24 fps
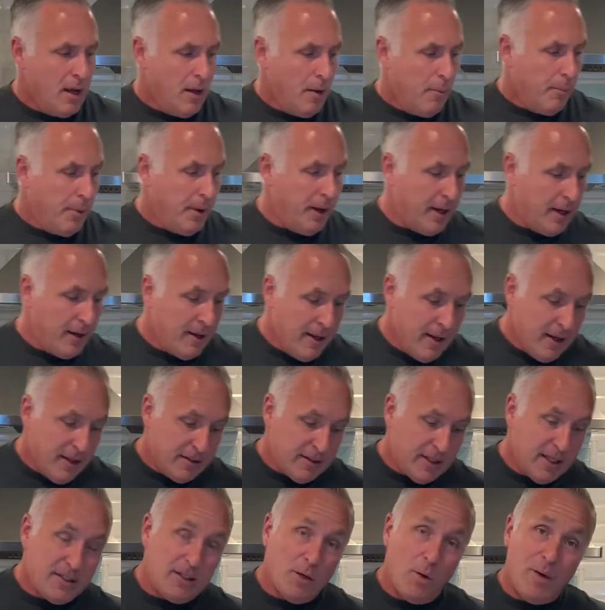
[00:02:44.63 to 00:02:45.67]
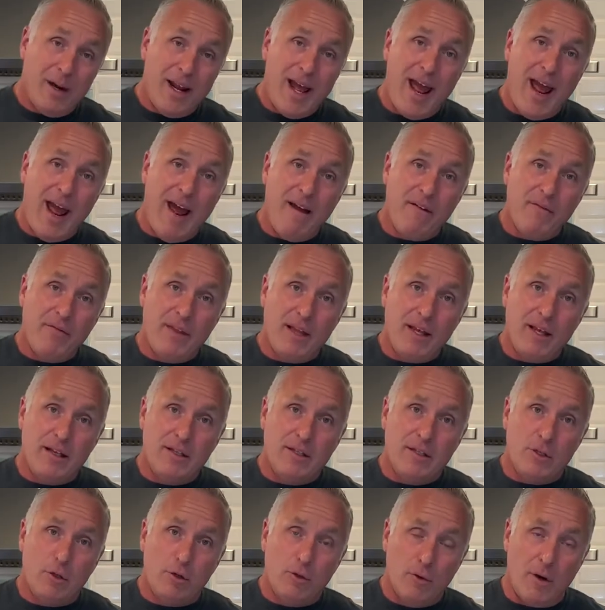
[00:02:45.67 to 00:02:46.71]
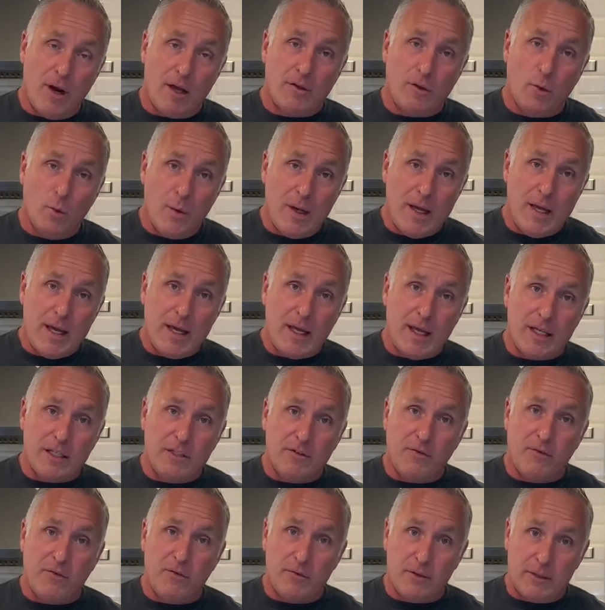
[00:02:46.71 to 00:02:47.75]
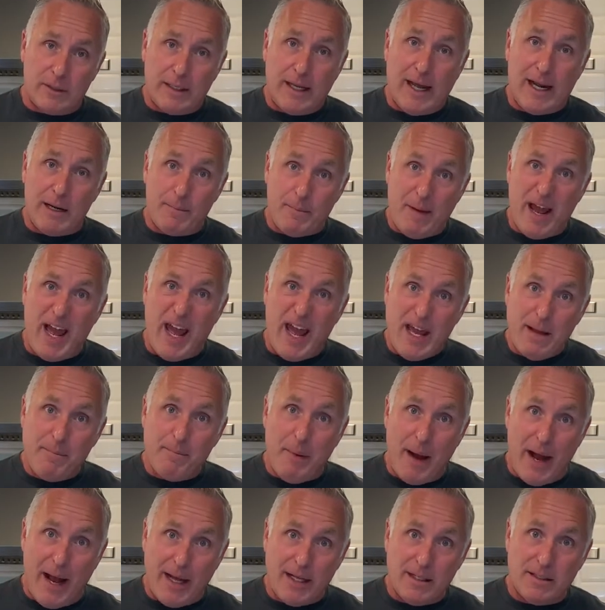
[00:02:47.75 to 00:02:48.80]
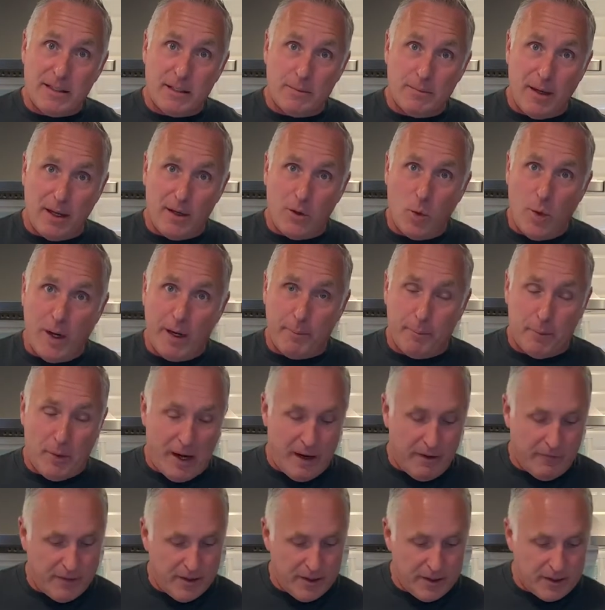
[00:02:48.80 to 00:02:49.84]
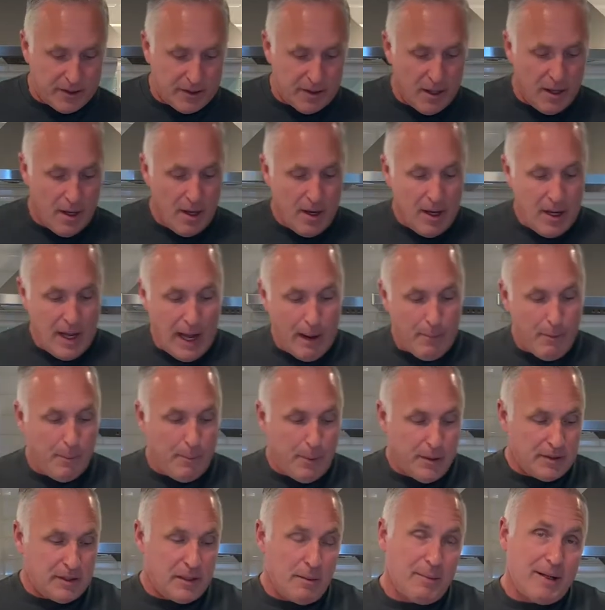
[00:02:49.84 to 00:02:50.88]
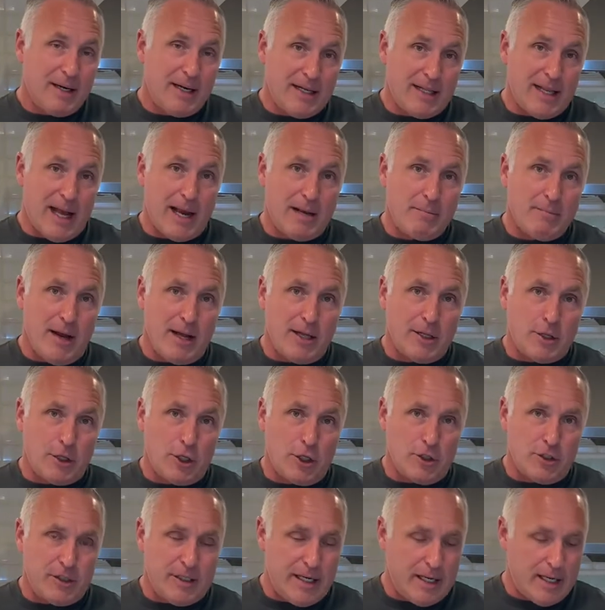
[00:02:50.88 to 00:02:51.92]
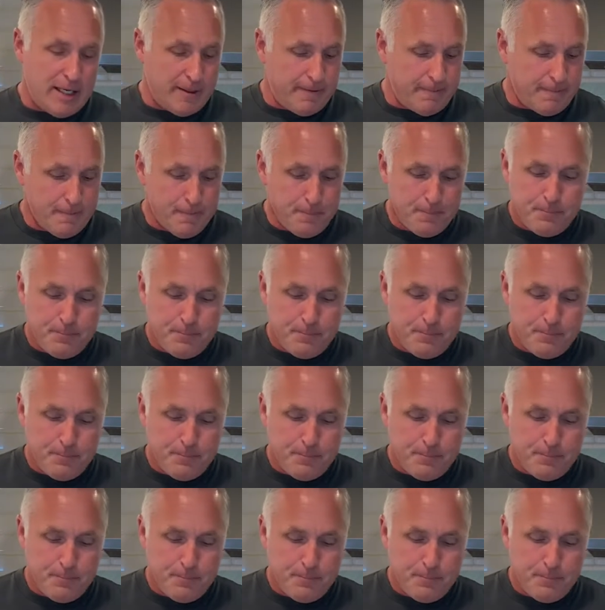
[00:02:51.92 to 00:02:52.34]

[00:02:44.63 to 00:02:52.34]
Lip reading: But since I want to have these throughout the week as kind of my egg bites and my quick breakfast, I'm gonna put them in a 9x13.